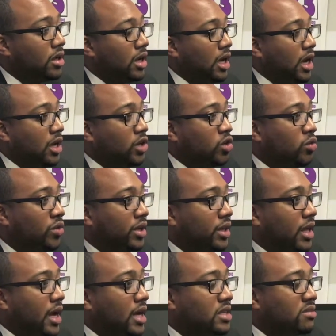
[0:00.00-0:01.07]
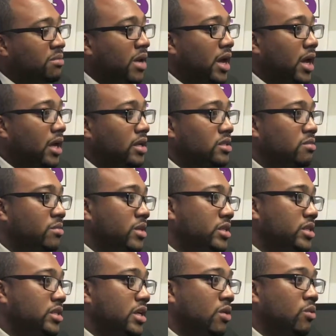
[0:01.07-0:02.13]
And you realize, man, as much
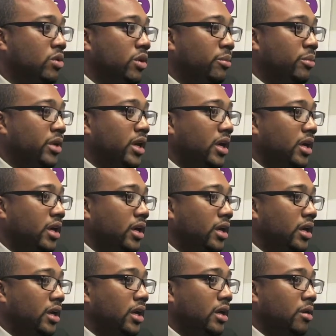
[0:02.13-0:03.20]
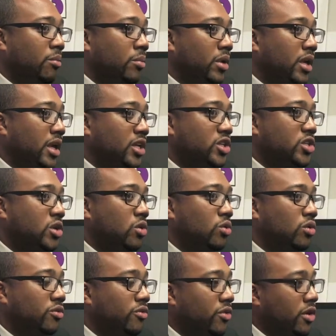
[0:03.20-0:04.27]
as I want to be that shoulder
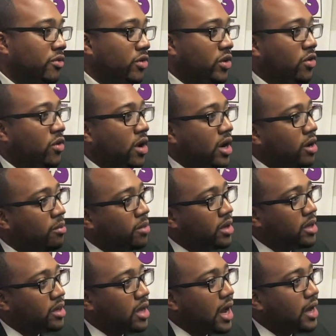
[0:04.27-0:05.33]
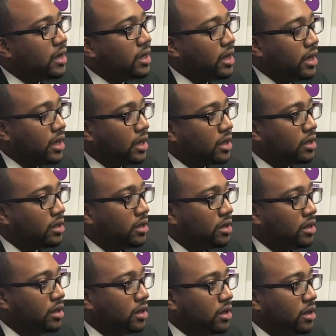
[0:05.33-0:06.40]
for every crying mother, I can't.
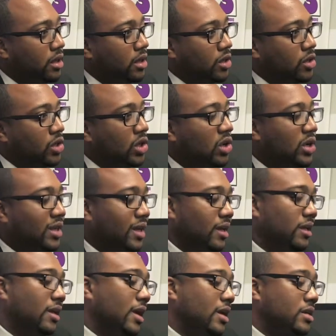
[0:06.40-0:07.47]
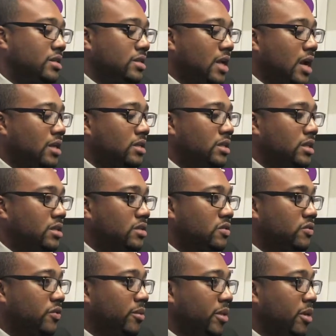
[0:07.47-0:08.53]
You know, and it's not just
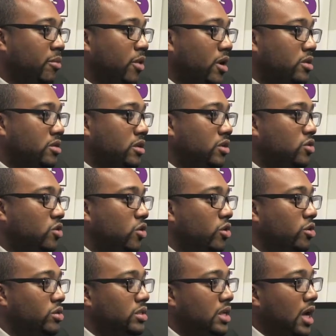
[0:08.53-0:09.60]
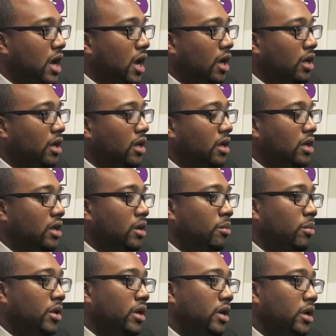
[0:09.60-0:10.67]
from that prosecutorial side,
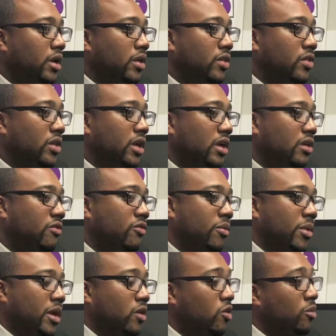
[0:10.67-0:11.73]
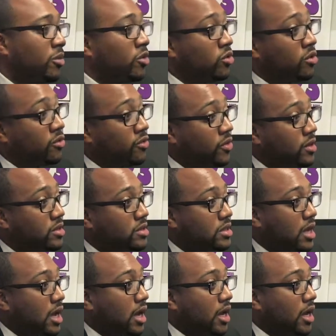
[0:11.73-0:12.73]
but then from that criminal defense side.